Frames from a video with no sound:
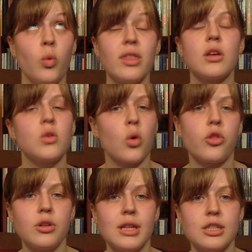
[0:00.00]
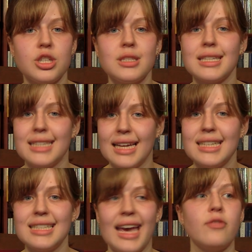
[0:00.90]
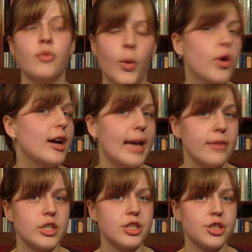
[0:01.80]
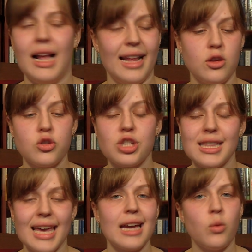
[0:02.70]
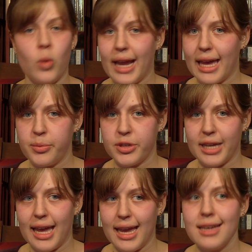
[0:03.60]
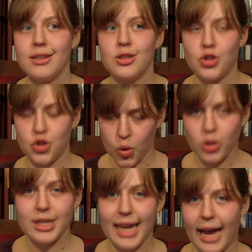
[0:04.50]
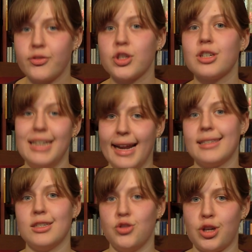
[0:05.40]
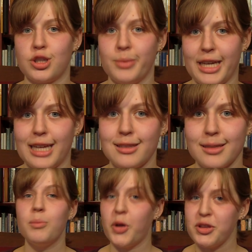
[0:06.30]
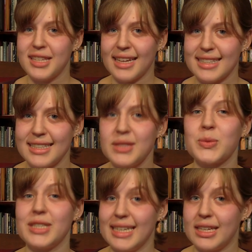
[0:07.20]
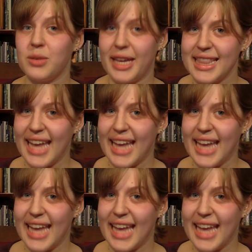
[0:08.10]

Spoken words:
with northern clutches tending to have more on average. And they usually lay 1 egg per day shortly after nest construction begins. Both sexes will incubate the